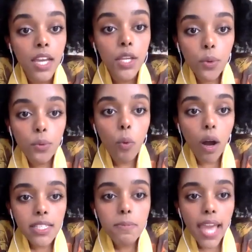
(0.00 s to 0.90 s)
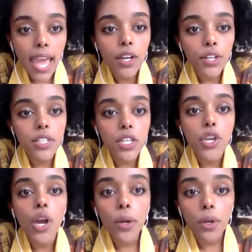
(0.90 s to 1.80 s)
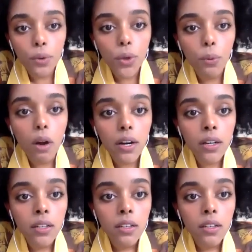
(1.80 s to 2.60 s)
And you would want to be anchored in knowing who you are.